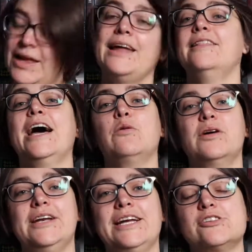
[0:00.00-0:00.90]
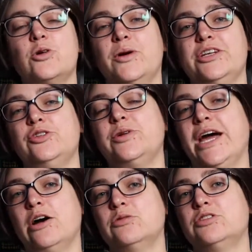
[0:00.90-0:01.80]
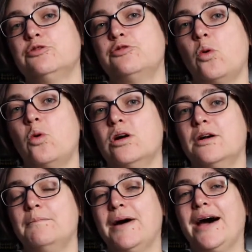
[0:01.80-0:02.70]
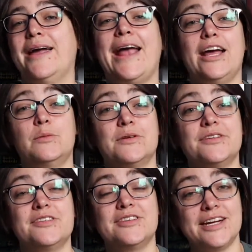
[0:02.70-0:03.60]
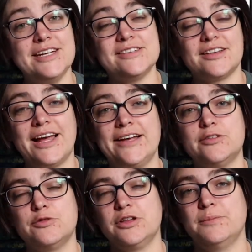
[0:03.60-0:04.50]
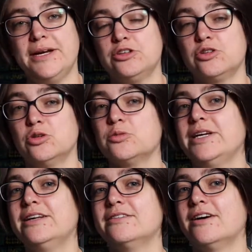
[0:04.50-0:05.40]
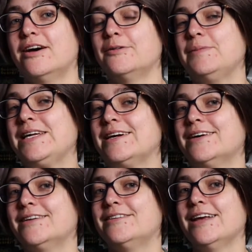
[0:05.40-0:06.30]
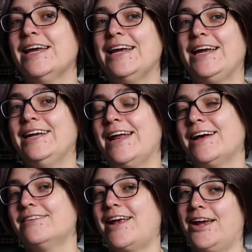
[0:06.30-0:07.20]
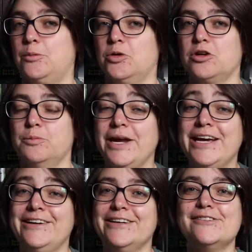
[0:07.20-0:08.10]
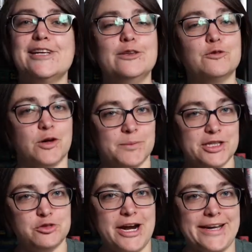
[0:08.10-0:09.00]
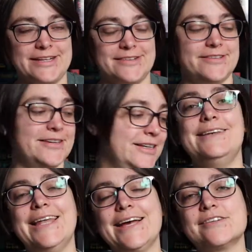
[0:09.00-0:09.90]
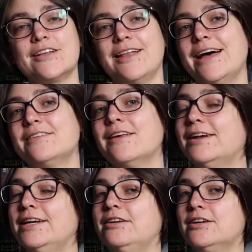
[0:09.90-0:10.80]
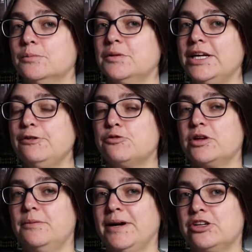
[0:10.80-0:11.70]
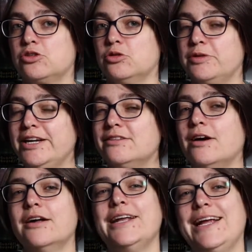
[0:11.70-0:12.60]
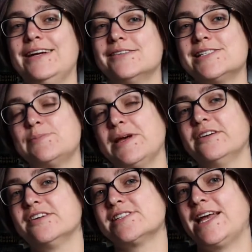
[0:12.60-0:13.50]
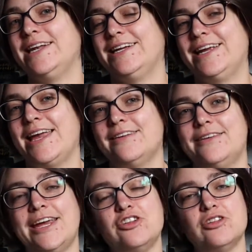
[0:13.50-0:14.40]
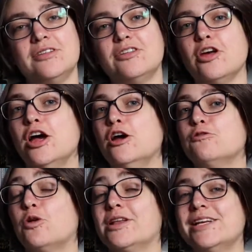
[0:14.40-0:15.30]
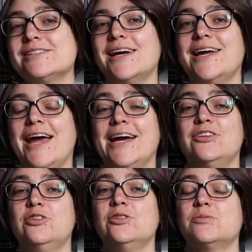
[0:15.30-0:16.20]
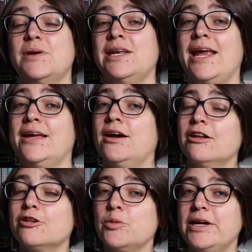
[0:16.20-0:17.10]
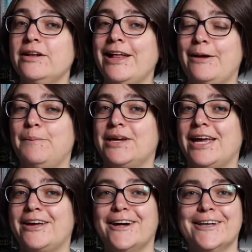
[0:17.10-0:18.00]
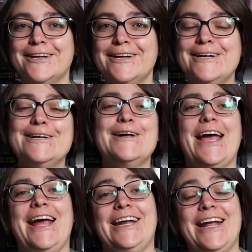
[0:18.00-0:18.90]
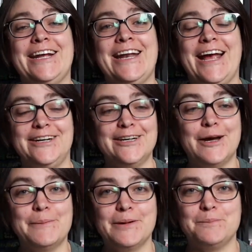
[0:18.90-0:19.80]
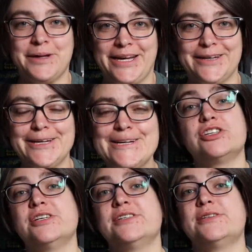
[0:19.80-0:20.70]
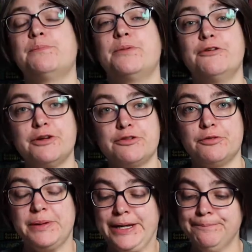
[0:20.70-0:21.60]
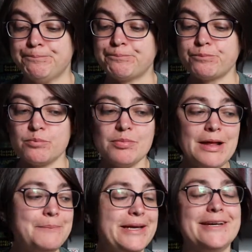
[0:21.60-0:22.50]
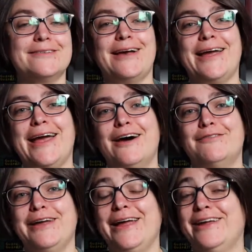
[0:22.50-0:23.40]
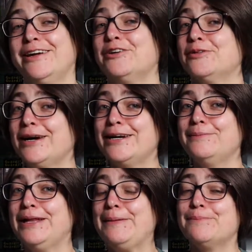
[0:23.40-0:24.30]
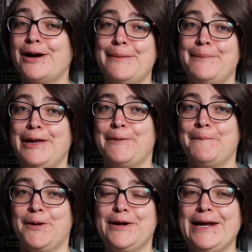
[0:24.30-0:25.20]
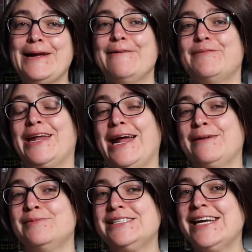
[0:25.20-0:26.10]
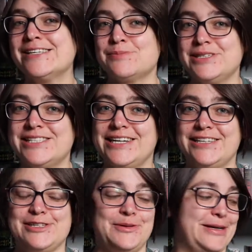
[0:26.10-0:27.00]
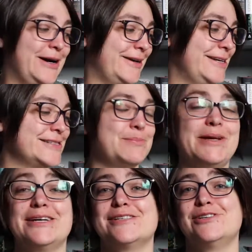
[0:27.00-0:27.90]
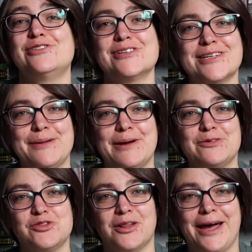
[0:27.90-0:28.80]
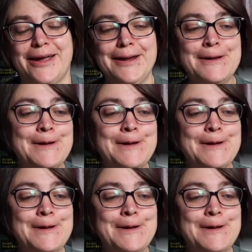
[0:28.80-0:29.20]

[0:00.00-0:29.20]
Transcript: And that one is going to count for my animal studies class for the magical readathon because it has animal companions in the form of the dragons. Next class I need to complete for the magical readathon is spells and incantations. For this I had to spin a color wheel and pick a color, and it ended up on pink, which is perfect for me because I have an incredibly bright pink book that I am desperate to get to in August because it just came out in July.